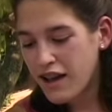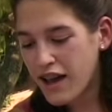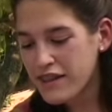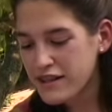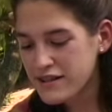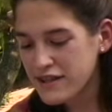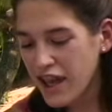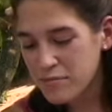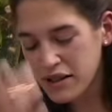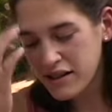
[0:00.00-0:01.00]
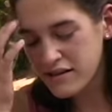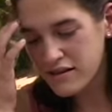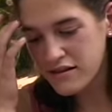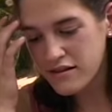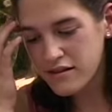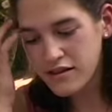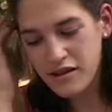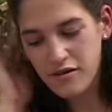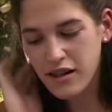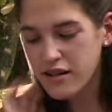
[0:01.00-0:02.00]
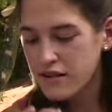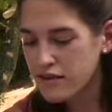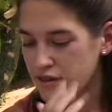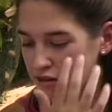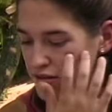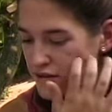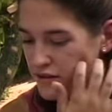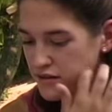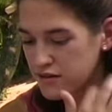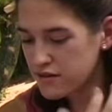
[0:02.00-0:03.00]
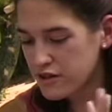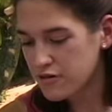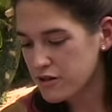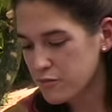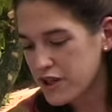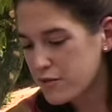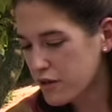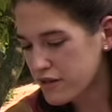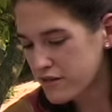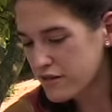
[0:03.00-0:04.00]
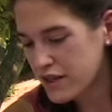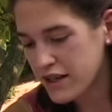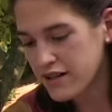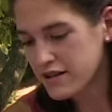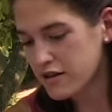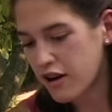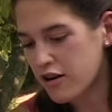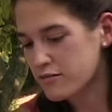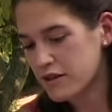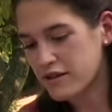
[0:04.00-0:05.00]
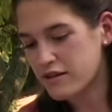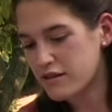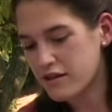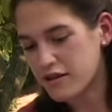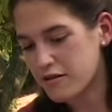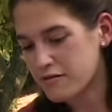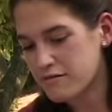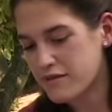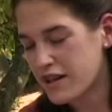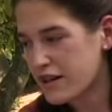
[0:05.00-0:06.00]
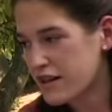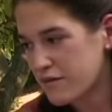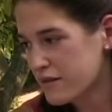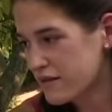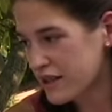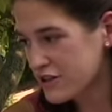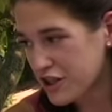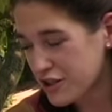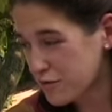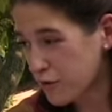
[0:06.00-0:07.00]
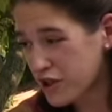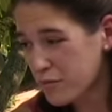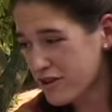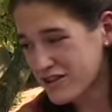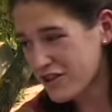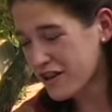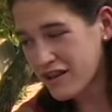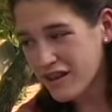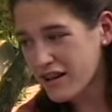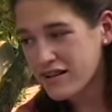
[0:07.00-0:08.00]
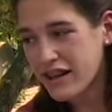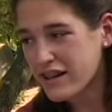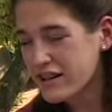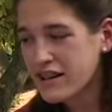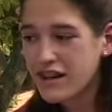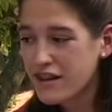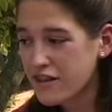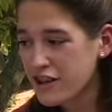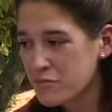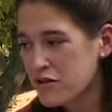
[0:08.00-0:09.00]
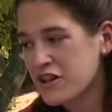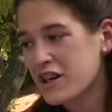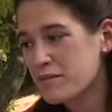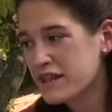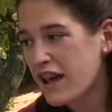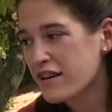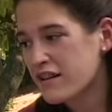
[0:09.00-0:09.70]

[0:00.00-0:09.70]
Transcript: I think it's sad because, you know, like, there's, you know, in a week when he doesn't call, when, you know, they didn't even exchange phone numbers or anything, like, they're going to be really upset.